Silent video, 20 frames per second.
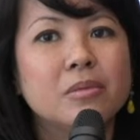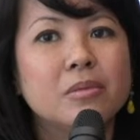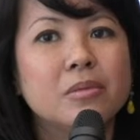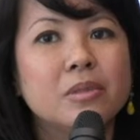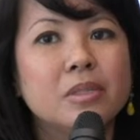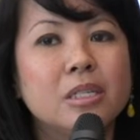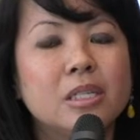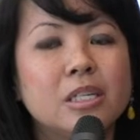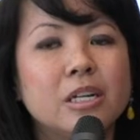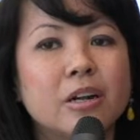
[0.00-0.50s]

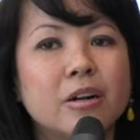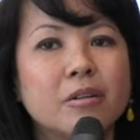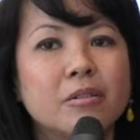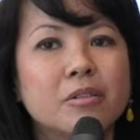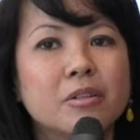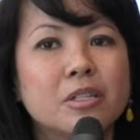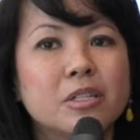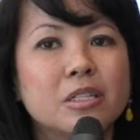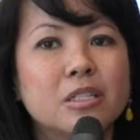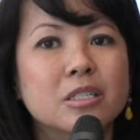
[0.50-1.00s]

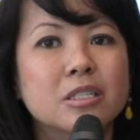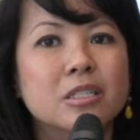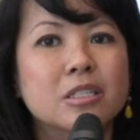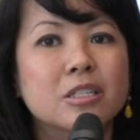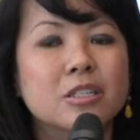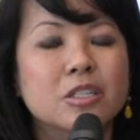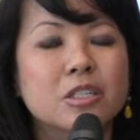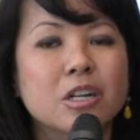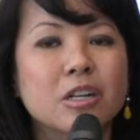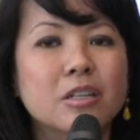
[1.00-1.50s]
There's
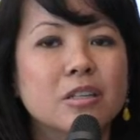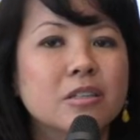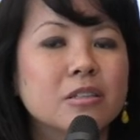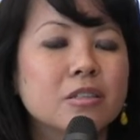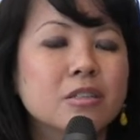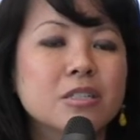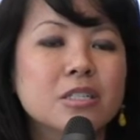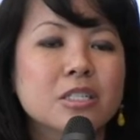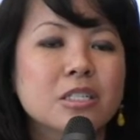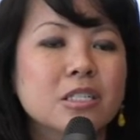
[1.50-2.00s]

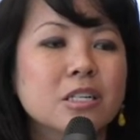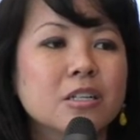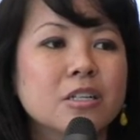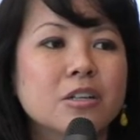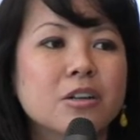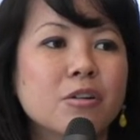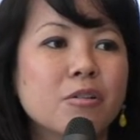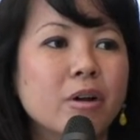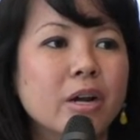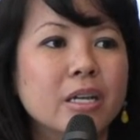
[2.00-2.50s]
just
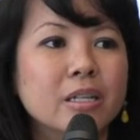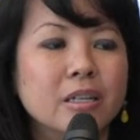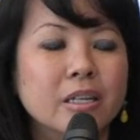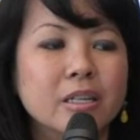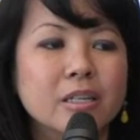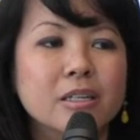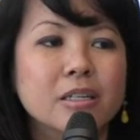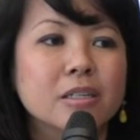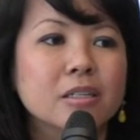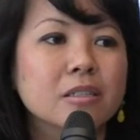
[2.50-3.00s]
nothing quite
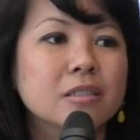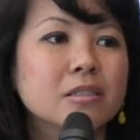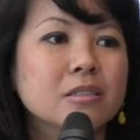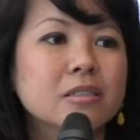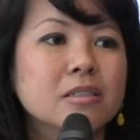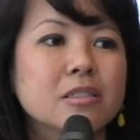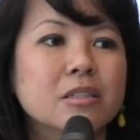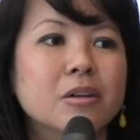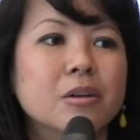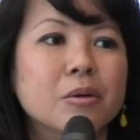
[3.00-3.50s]
like it.
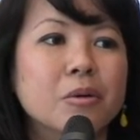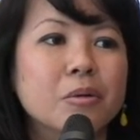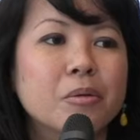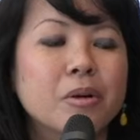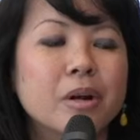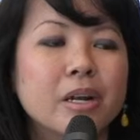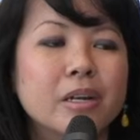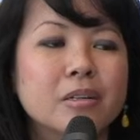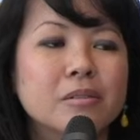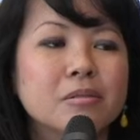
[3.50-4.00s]

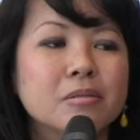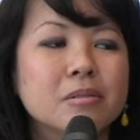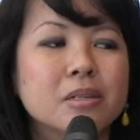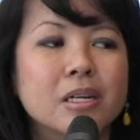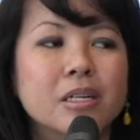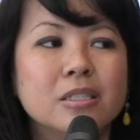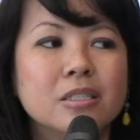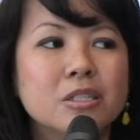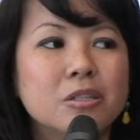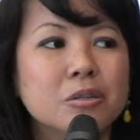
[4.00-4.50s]
So
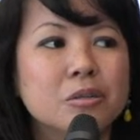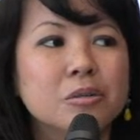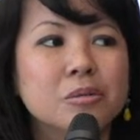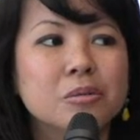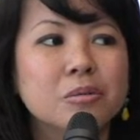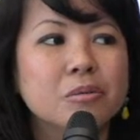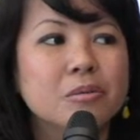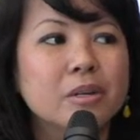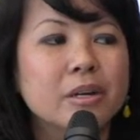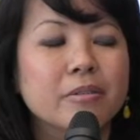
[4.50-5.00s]
I
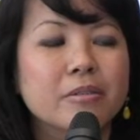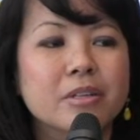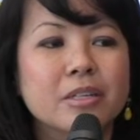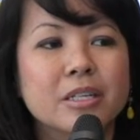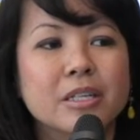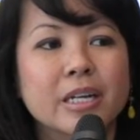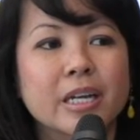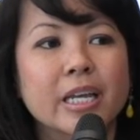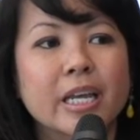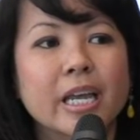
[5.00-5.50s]
do
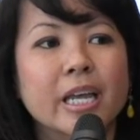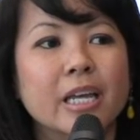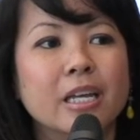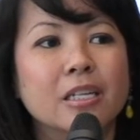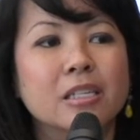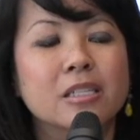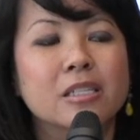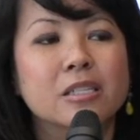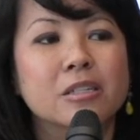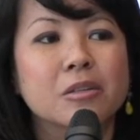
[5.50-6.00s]
everything I
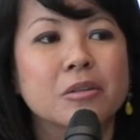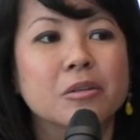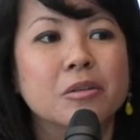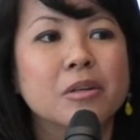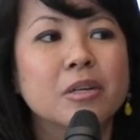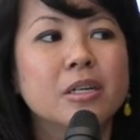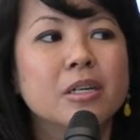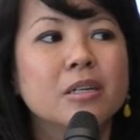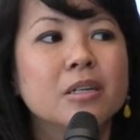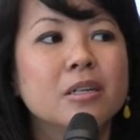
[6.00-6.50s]
can to
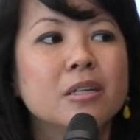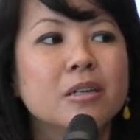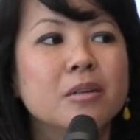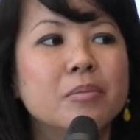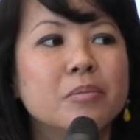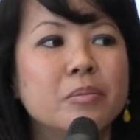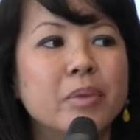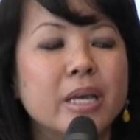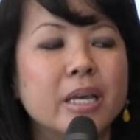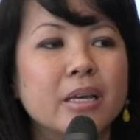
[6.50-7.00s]

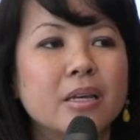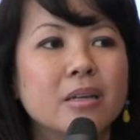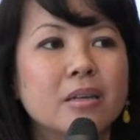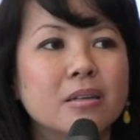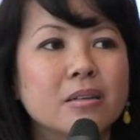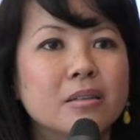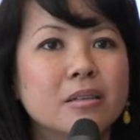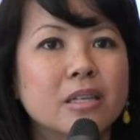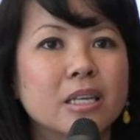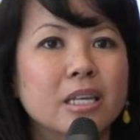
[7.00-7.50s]

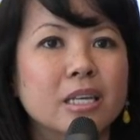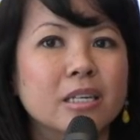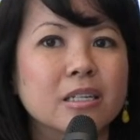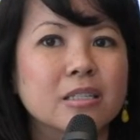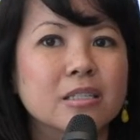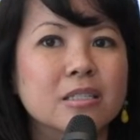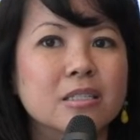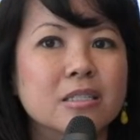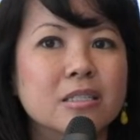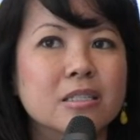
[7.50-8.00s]
make
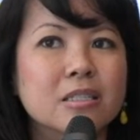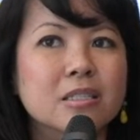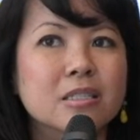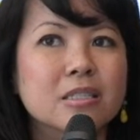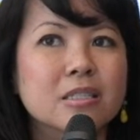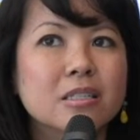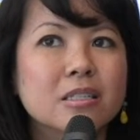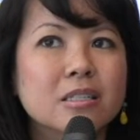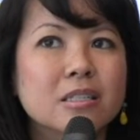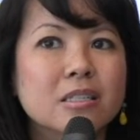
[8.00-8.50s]
things,
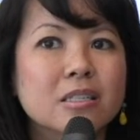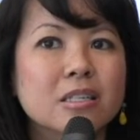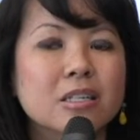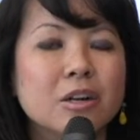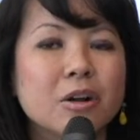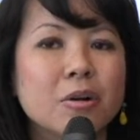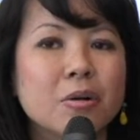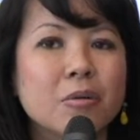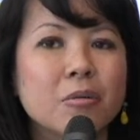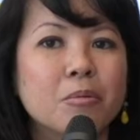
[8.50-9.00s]

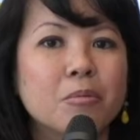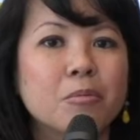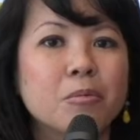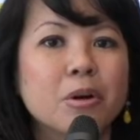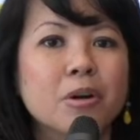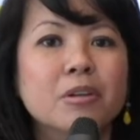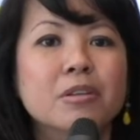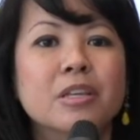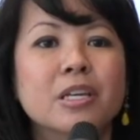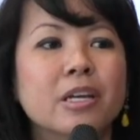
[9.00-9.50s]

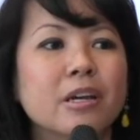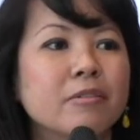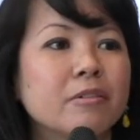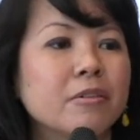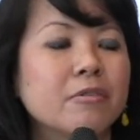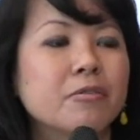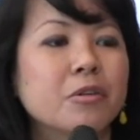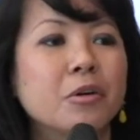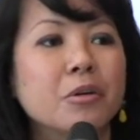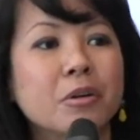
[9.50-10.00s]
worthy of
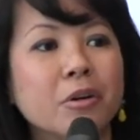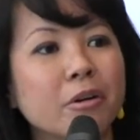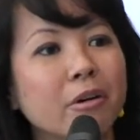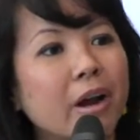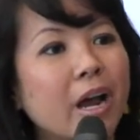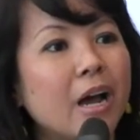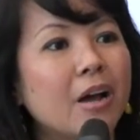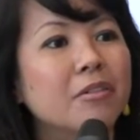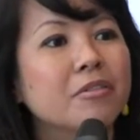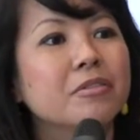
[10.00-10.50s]
a
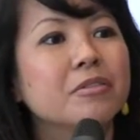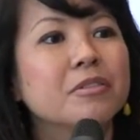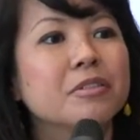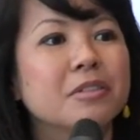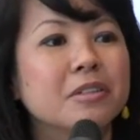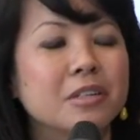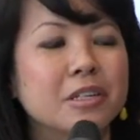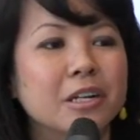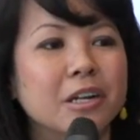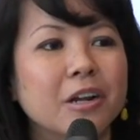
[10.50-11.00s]

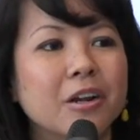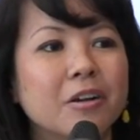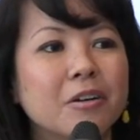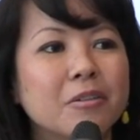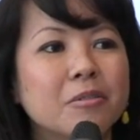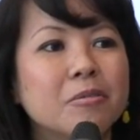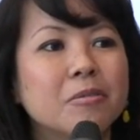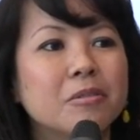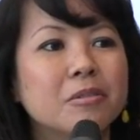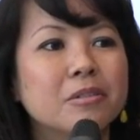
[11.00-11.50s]
photograph.
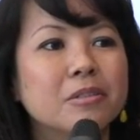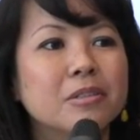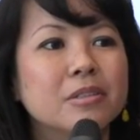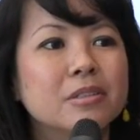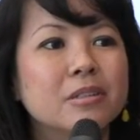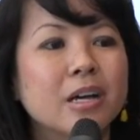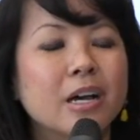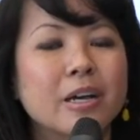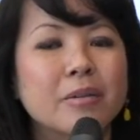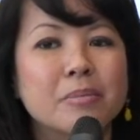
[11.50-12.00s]

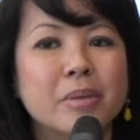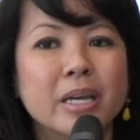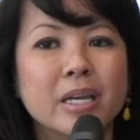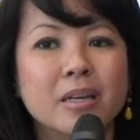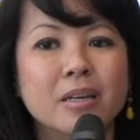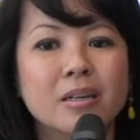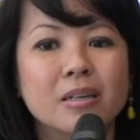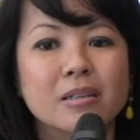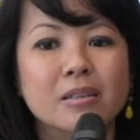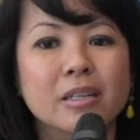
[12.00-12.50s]
I
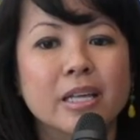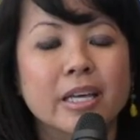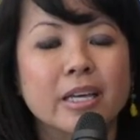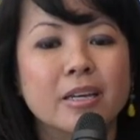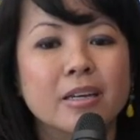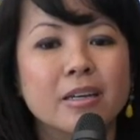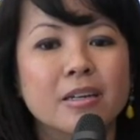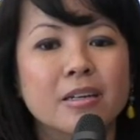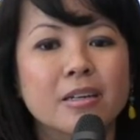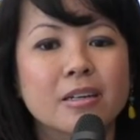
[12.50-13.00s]
make
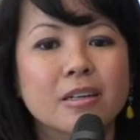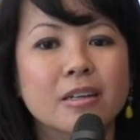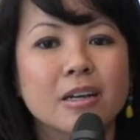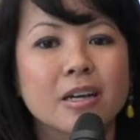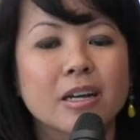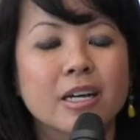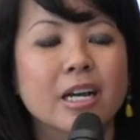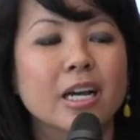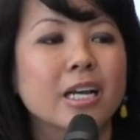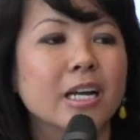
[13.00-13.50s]
like
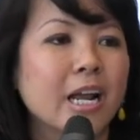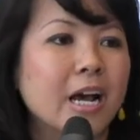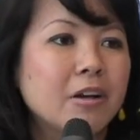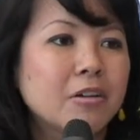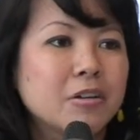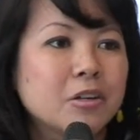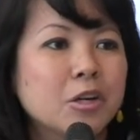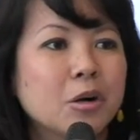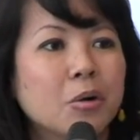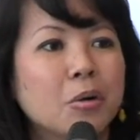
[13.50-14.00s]
a
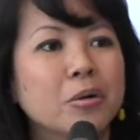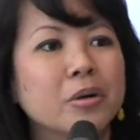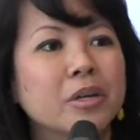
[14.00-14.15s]
gold